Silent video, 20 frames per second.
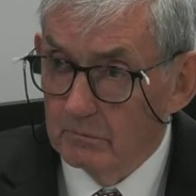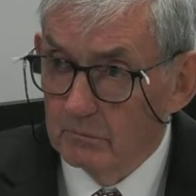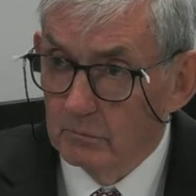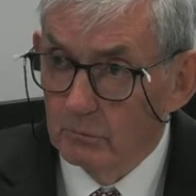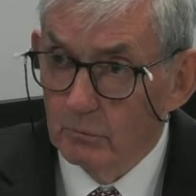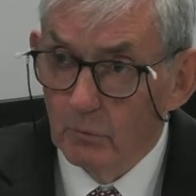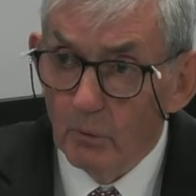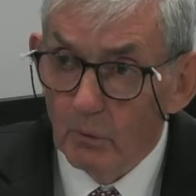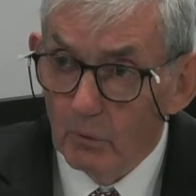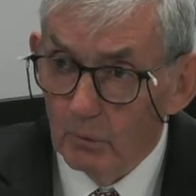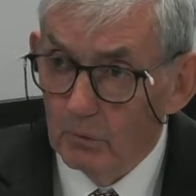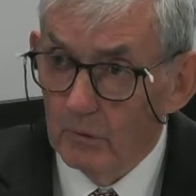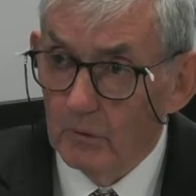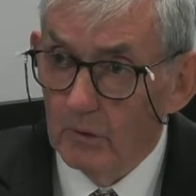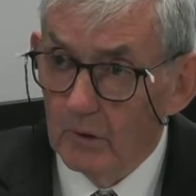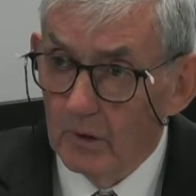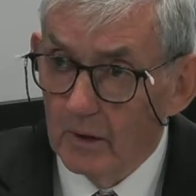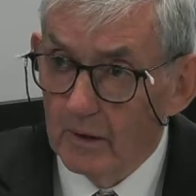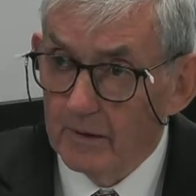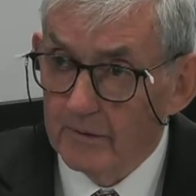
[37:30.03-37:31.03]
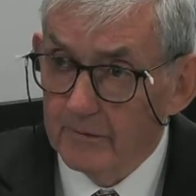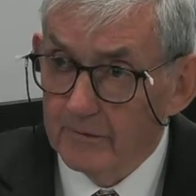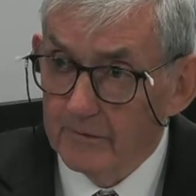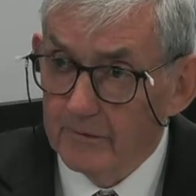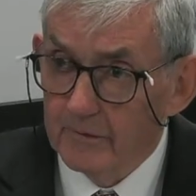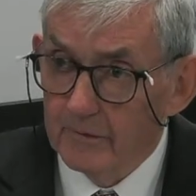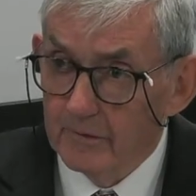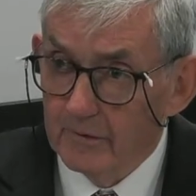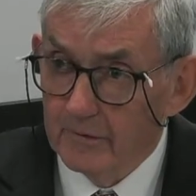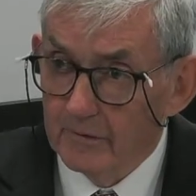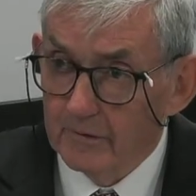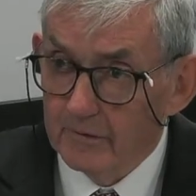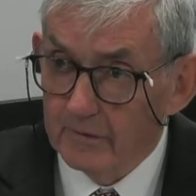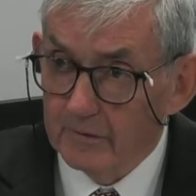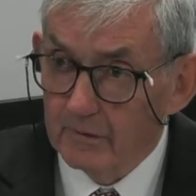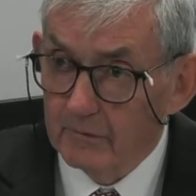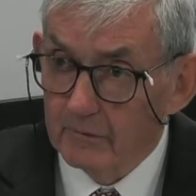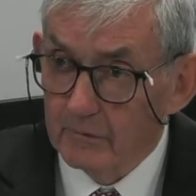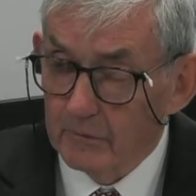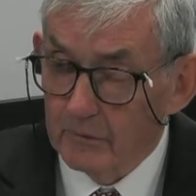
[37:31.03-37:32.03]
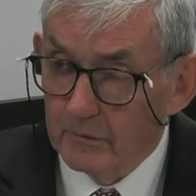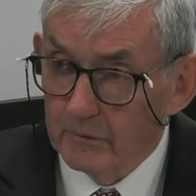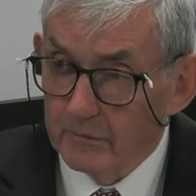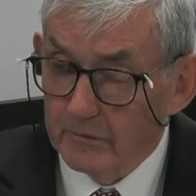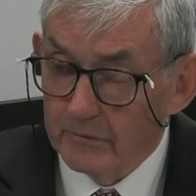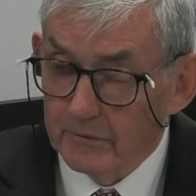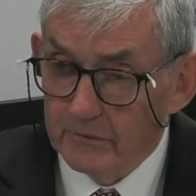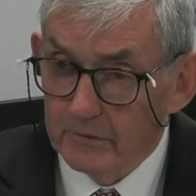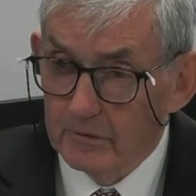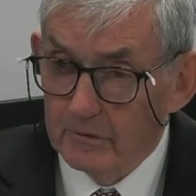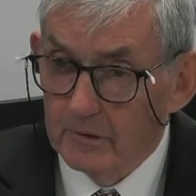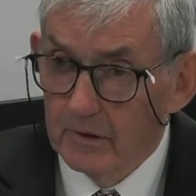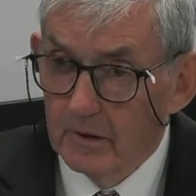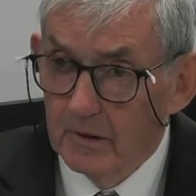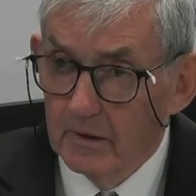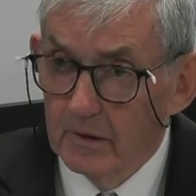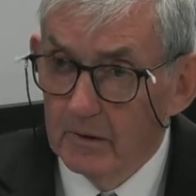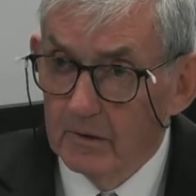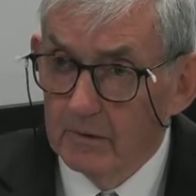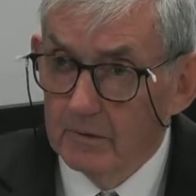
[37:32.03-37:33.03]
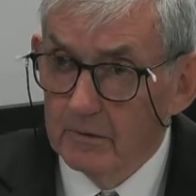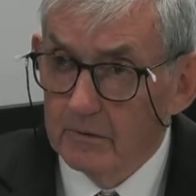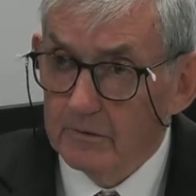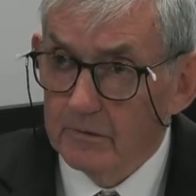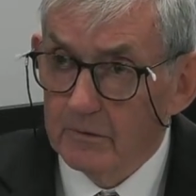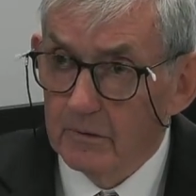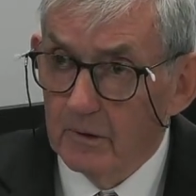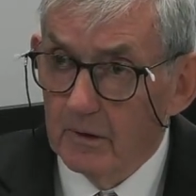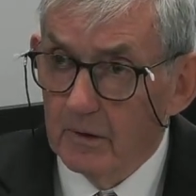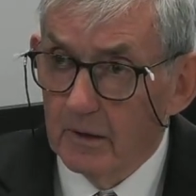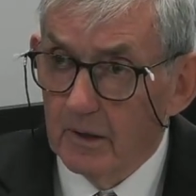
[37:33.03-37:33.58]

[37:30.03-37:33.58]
role as an undercover officer. So